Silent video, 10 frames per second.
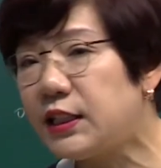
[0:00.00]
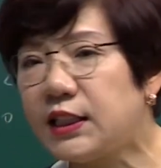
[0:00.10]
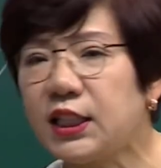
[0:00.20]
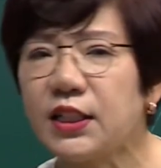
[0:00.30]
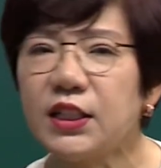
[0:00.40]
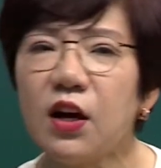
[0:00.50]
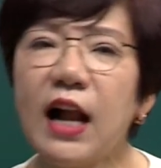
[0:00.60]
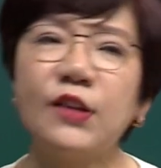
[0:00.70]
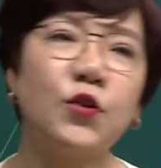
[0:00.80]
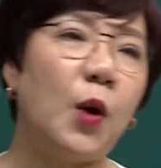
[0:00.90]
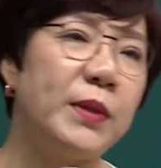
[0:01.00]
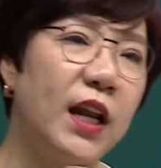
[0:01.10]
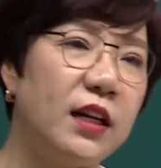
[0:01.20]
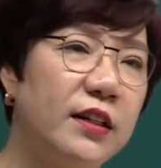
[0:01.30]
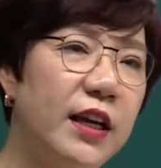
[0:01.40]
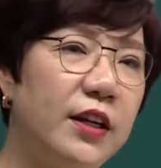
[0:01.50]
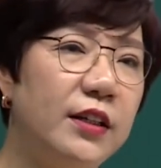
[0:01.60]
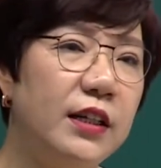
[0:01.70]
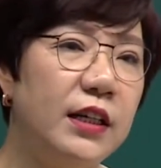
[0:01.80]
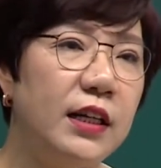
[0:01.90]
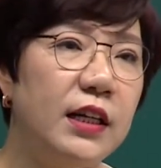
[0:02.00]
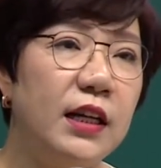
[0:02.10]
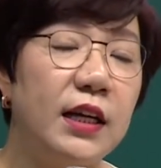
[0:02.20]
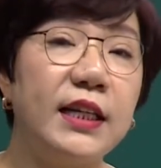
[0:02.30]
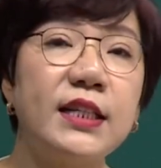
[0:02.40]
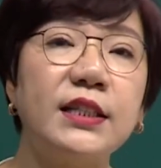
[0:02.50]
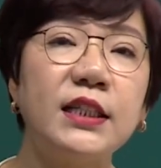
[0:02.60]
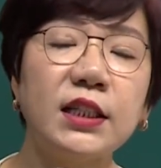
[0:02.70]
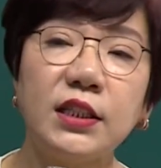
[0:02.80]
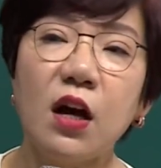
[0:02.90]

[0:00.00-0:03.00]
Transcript: There was no way to measure whether people were doing it right.